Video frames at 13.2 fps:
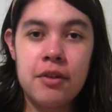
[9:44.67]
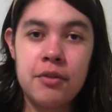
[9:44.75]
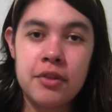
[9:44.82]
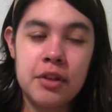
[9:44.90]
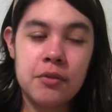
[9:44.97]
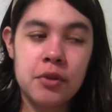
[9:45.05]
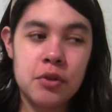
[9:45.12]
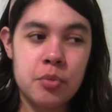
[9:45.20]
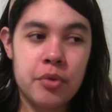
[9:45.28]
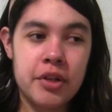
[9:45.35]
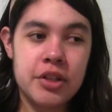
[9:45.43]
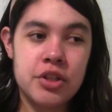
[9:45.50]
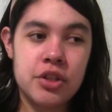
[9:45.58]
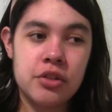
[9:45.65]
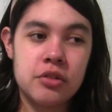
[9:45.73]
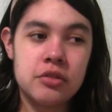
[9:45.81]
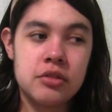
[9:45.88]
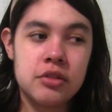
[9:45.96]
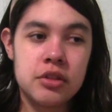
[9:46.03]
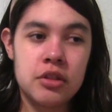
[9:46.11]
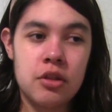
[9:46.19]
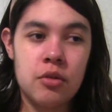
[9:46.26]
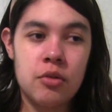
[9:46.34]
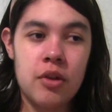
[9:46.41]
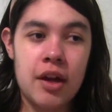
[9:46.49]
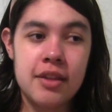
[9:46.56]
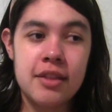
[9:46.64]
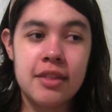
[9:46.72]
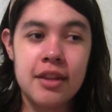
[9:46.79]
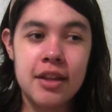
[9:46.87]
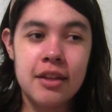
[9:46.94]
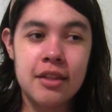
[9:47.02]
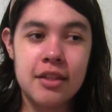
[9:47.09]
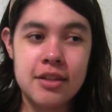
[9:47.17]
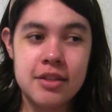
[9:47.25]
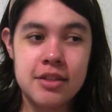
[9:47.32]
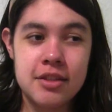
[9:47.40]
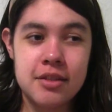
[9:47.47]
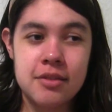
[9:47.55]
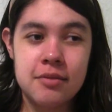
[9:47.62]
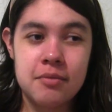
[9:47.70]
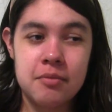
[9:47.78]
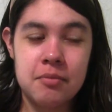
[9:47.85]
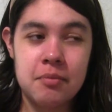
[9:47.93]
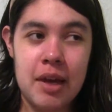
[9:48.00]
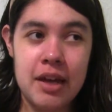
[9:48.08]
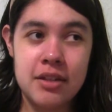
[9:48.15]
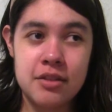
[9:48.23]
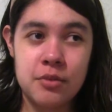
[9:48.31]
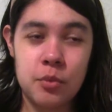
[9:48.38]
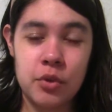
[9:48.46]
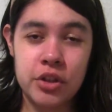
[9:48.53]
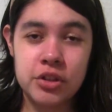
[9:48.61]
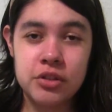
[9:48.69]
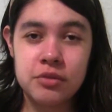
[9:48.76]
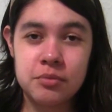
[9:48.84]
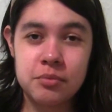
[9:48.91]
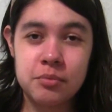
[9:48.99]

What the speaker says: Everything feels pretty chill, so I think this mask worked